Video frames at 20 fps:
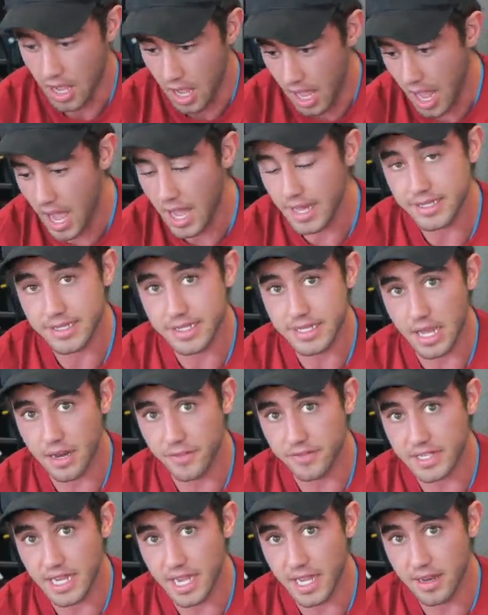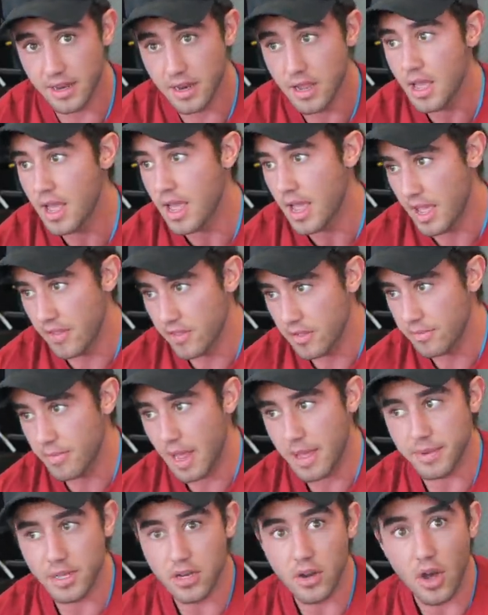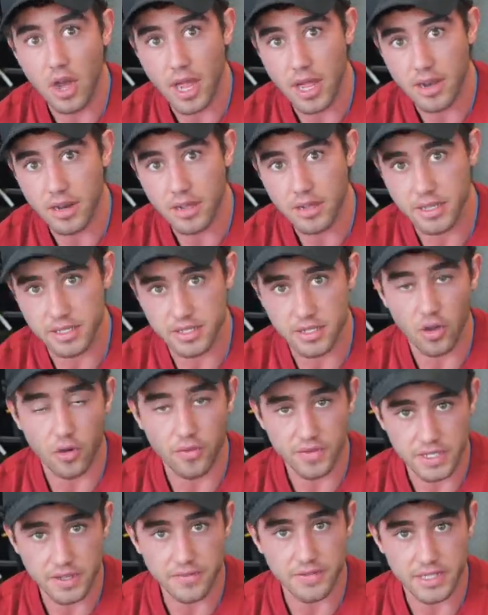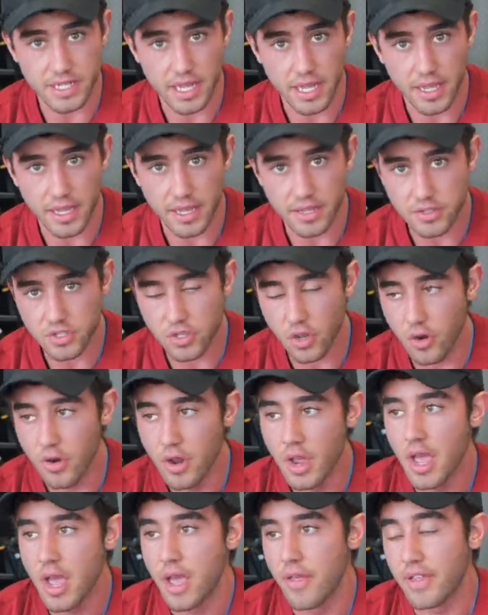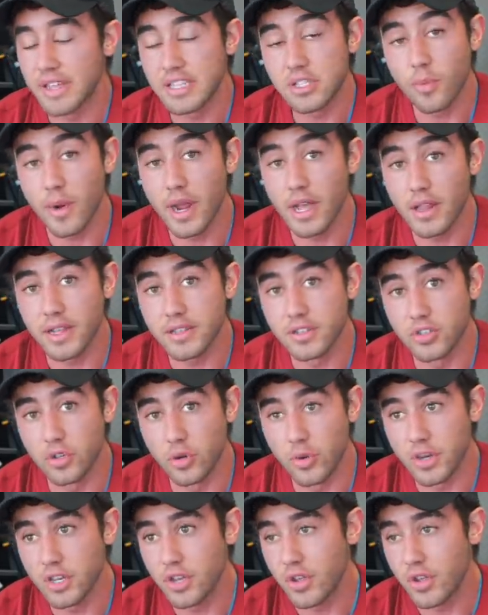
hard set of 10, and then maybe 9, because you're obviously fatiguing. So that's the way I like to do it.